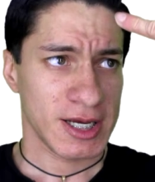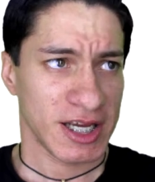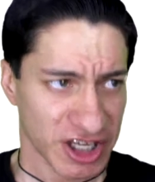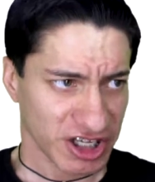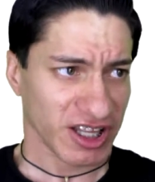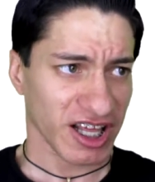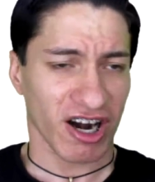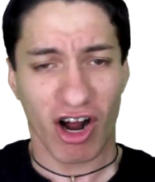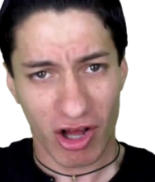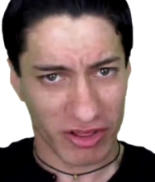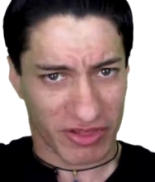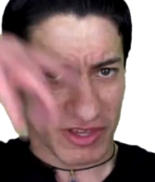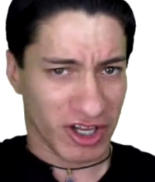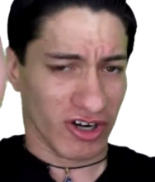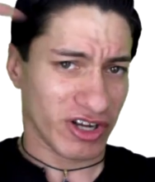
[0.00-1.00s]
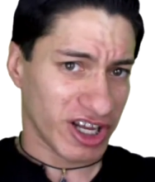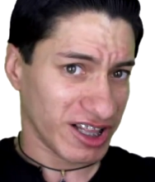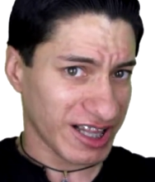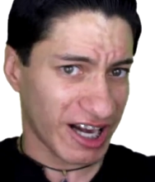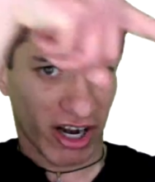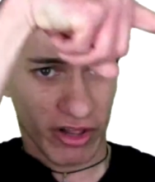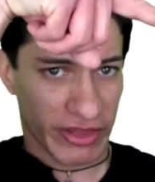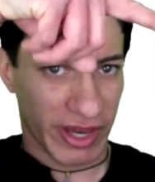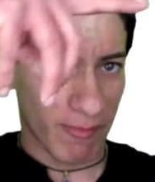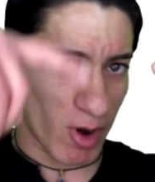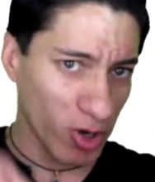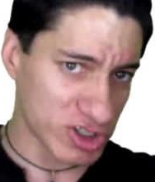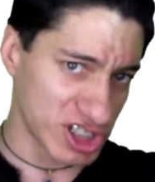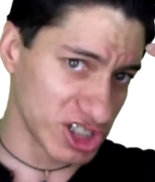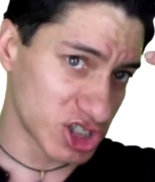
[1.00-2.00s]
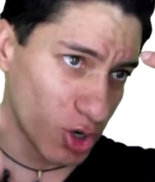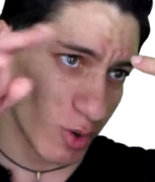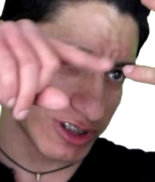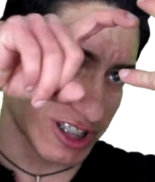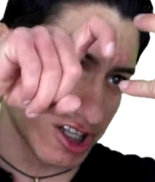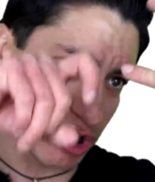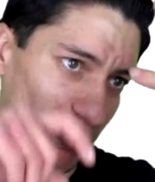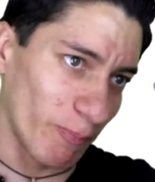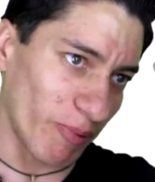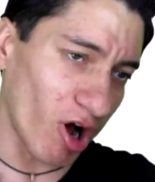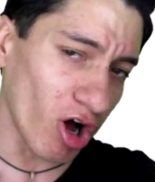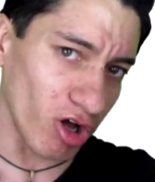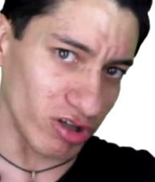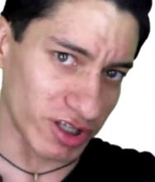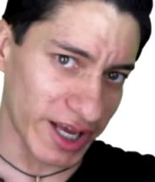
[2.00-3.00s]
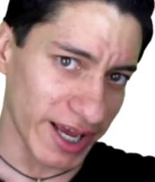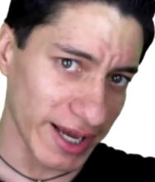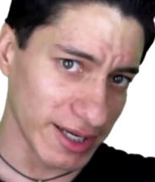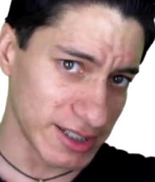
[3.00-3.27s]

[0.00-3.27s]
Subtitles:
You let all the emotions go in the little ball, okay?